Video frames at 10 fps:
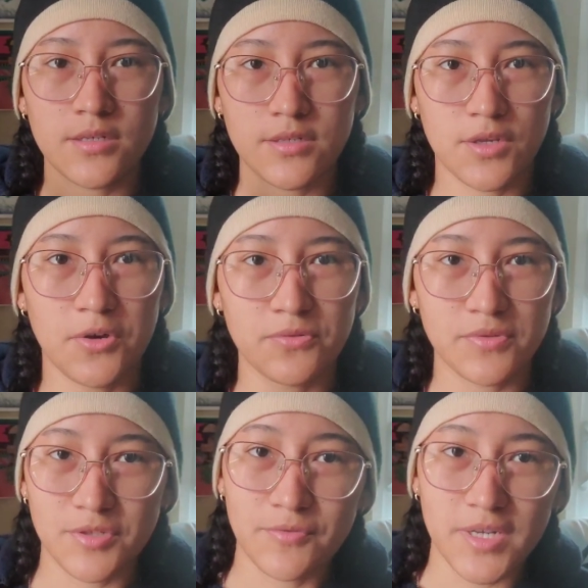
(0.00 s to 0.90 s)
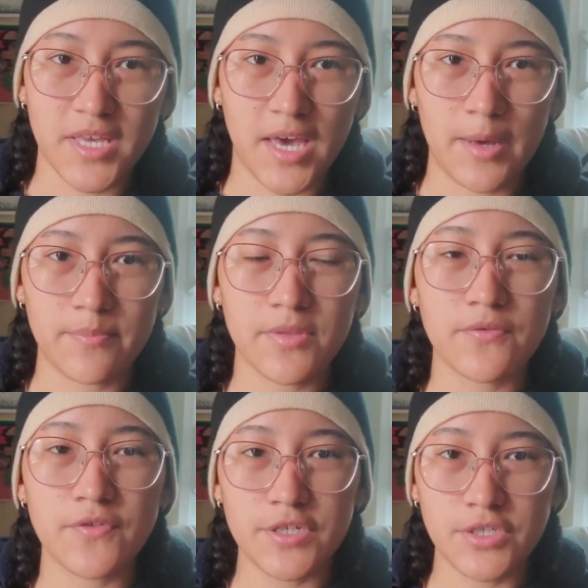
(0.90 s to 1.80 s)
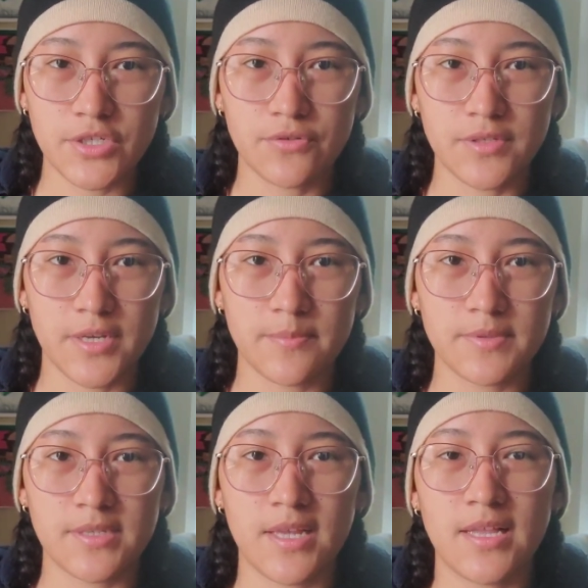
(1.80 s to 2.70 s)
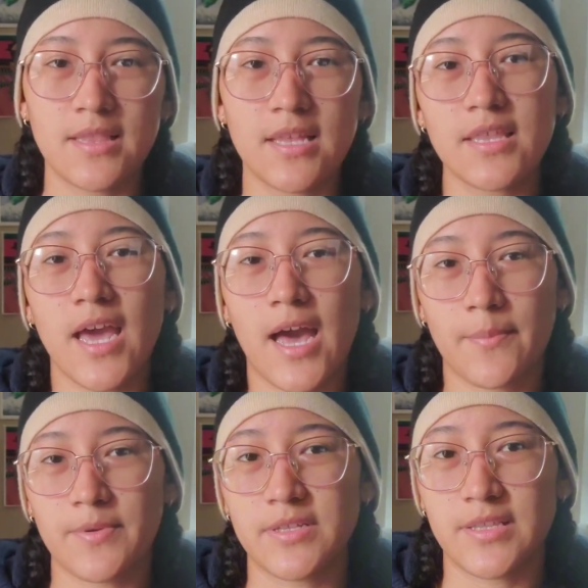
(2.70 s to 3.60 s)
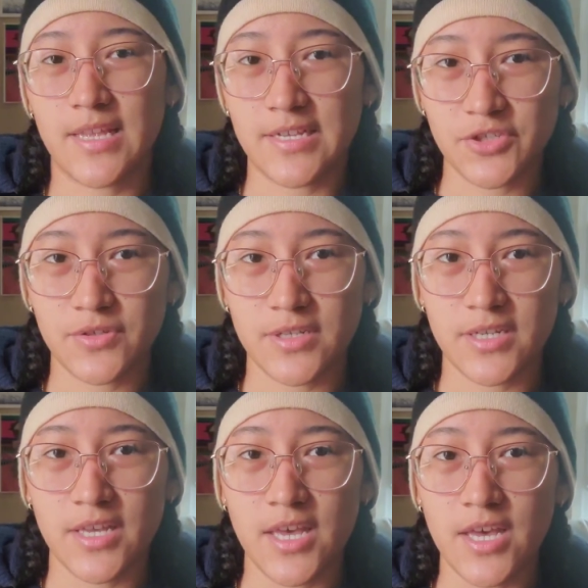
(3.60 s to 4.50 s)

So to recap, the first two tips: let it happen naturally.